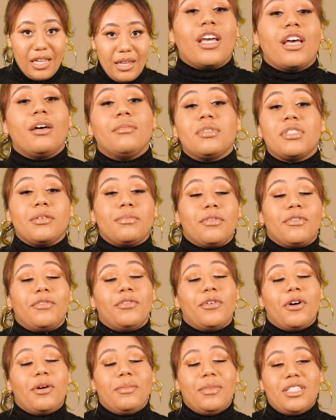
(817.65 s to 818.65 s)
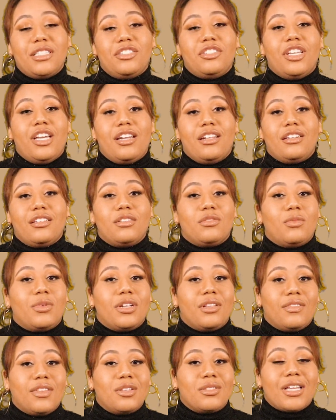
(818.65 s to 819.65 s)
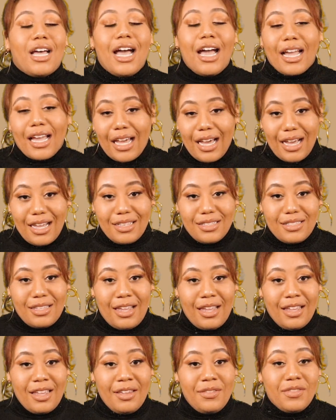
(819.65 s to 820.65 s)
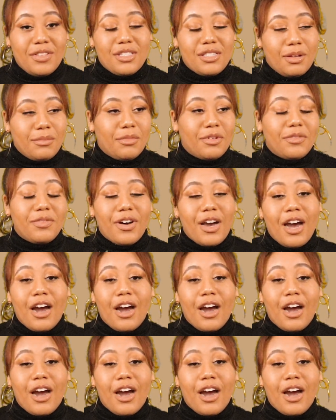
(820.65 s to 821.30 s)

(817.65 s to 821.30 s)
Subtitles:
When it comes to performance, Janet is one of those icons that even some of